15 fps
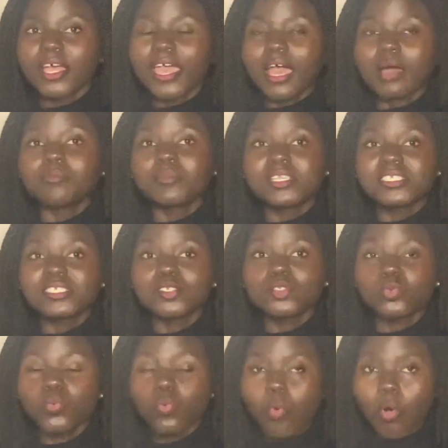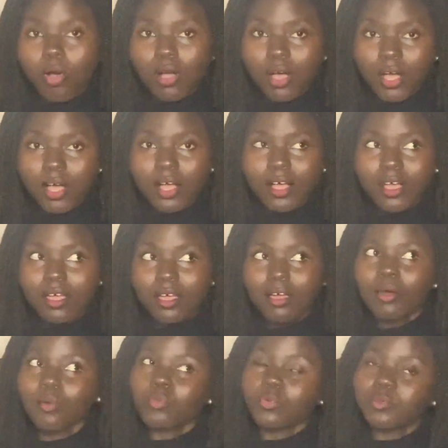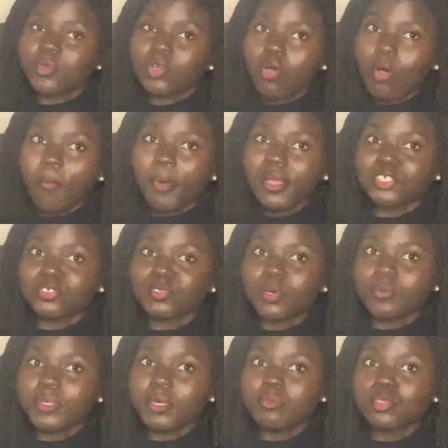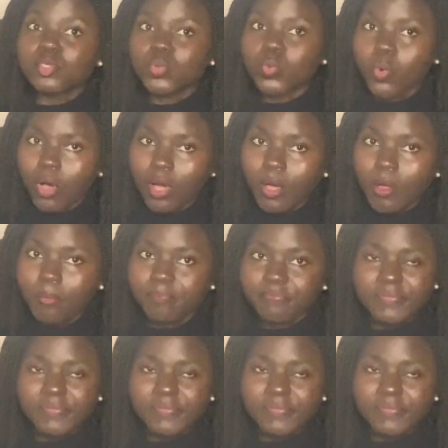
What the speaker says: Her ability to walk will be compromised. You'll not be able to walk.